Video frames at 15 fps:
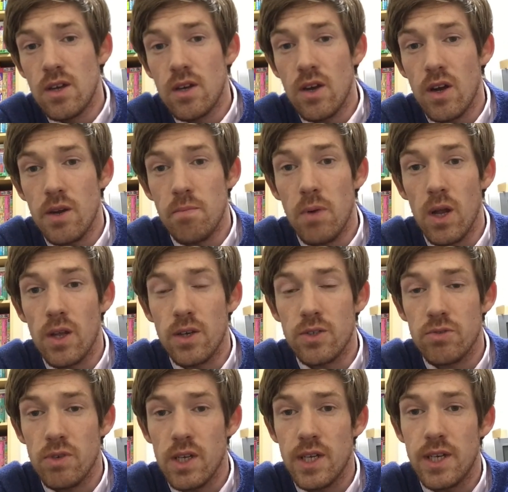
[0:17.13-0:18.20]
kind of
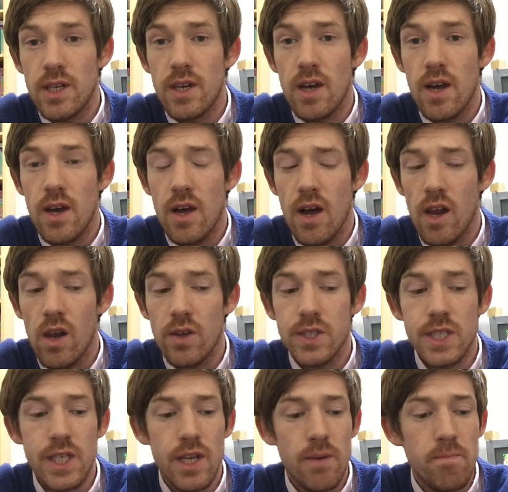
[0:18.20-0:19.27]
bollocks really. I
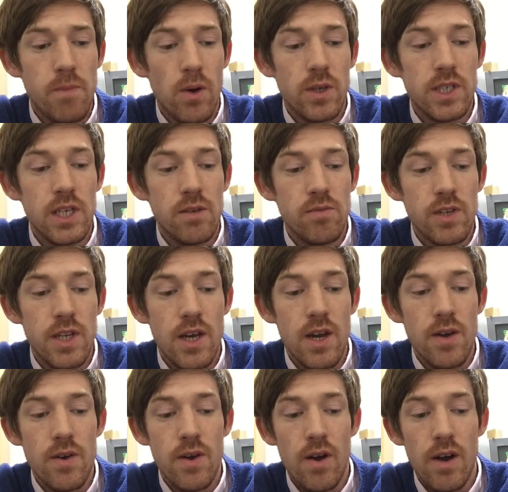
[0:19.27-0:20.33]
lost an unboxing
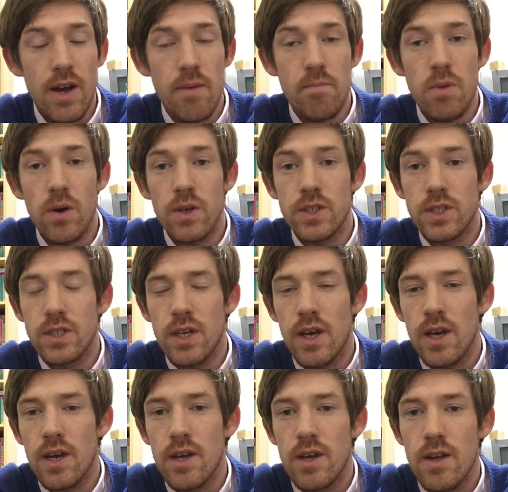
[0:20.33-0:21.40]
video. I unboxed
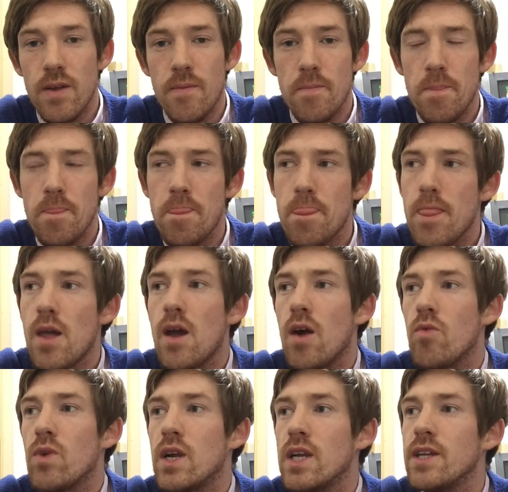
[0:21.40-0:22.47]
a
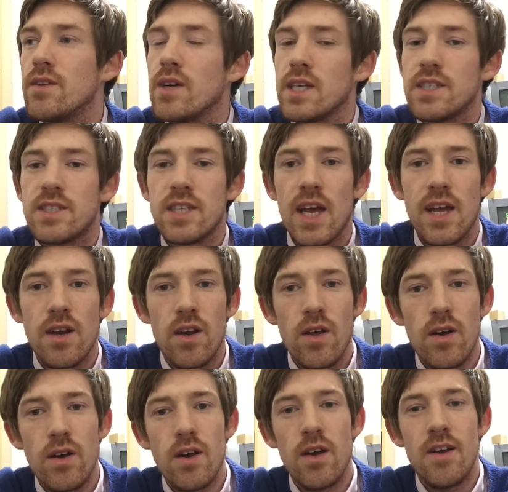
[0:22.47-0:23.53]
really nice Saturn
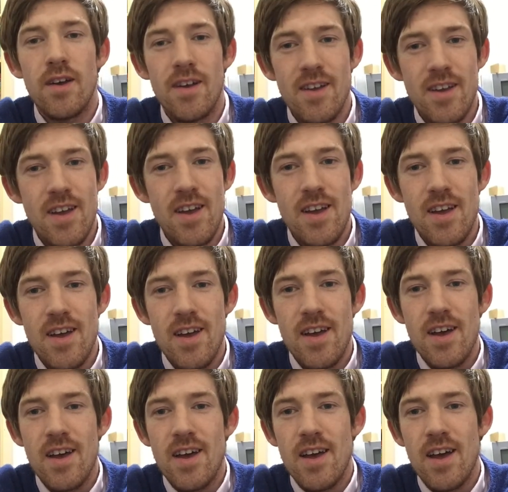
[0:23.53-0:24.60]
lot.
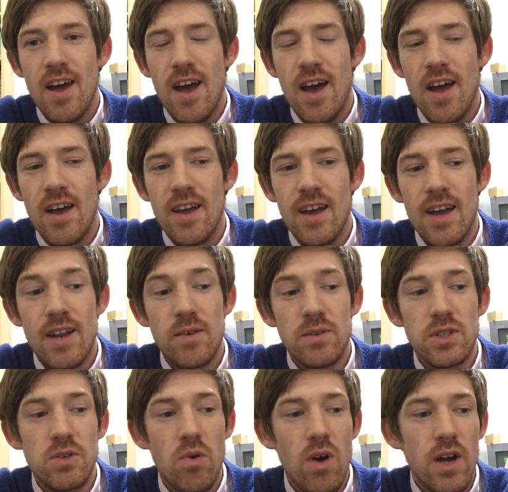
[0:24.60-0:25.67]
And it was